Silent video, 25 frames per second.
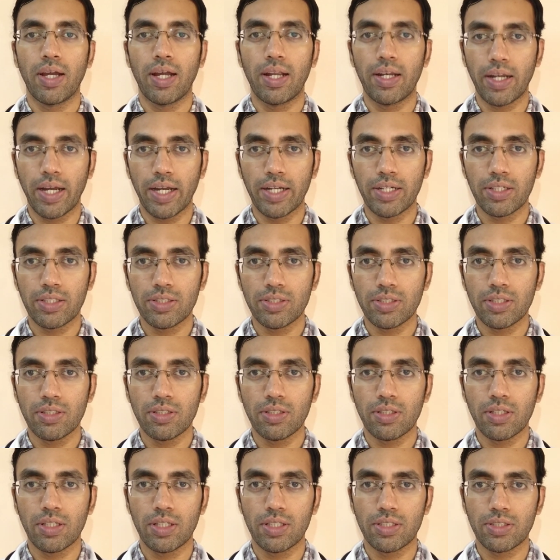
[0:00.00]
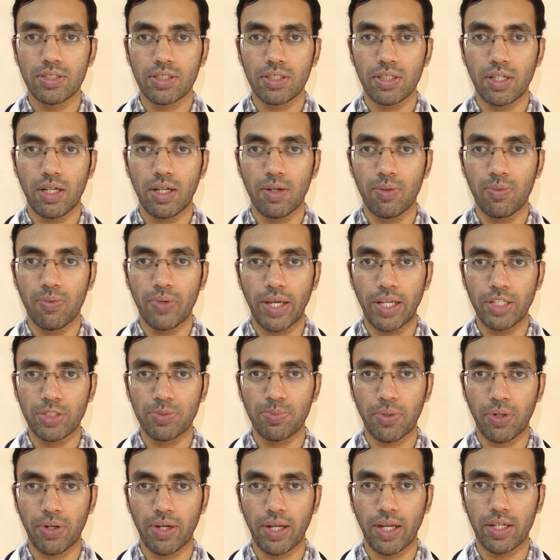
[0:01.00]
And nitrogen is a
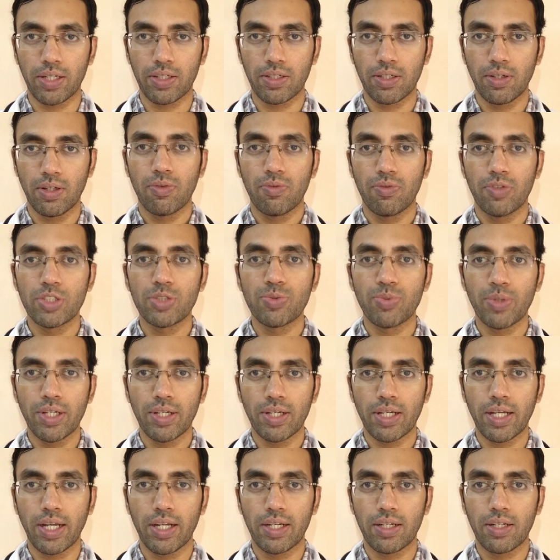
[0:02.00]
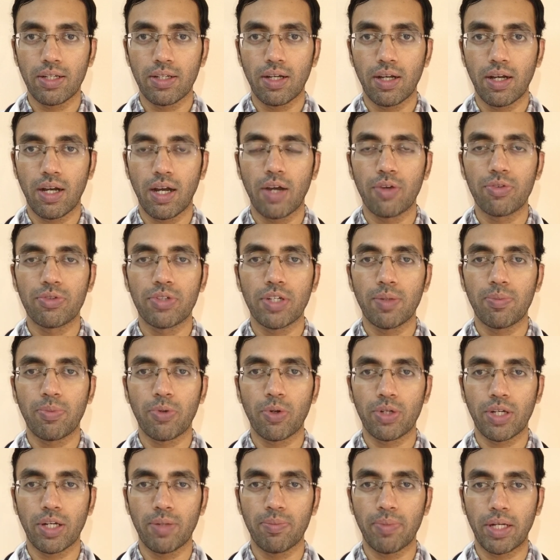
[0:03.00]
waste product which we get after
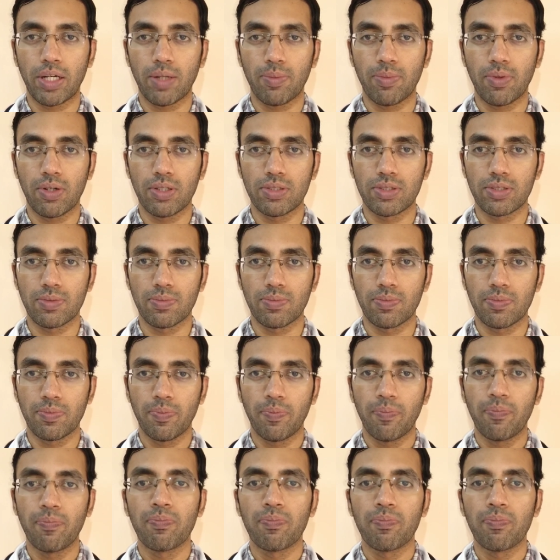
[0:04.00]
protein metabolism.